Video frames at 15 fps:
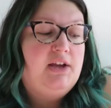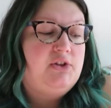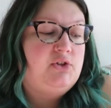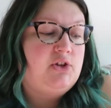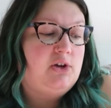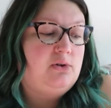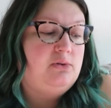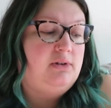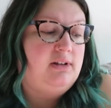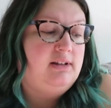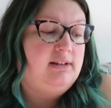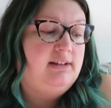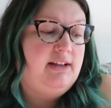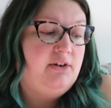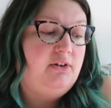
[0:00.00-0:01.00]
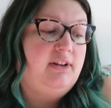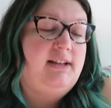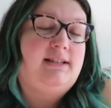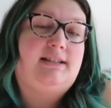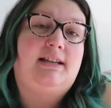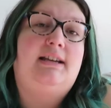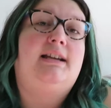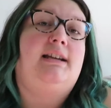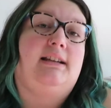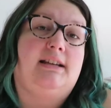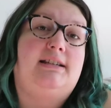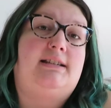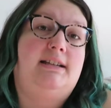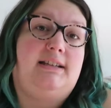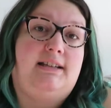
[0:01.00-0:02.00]
So literally sitting and
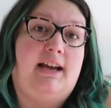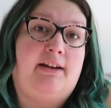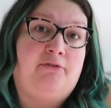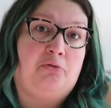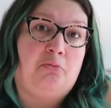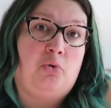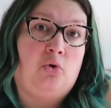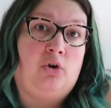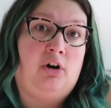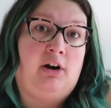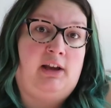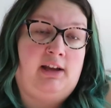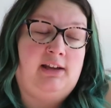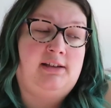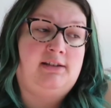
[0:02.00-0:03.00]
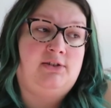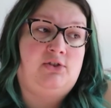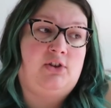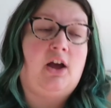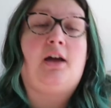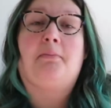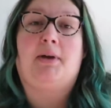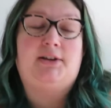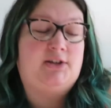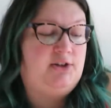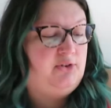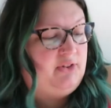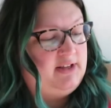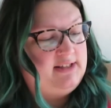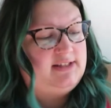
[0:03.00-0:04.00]
listening to Evermore is on my
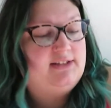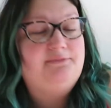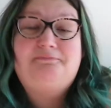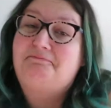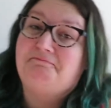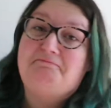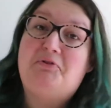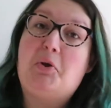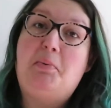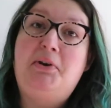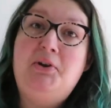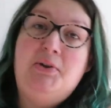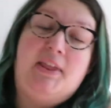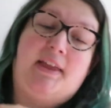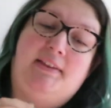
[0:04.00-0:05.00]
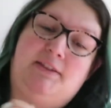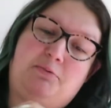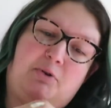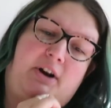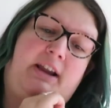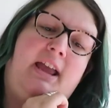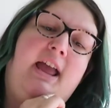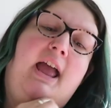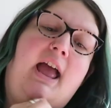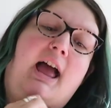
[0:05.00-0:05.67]
to-do list. So I'll be doing that this morning.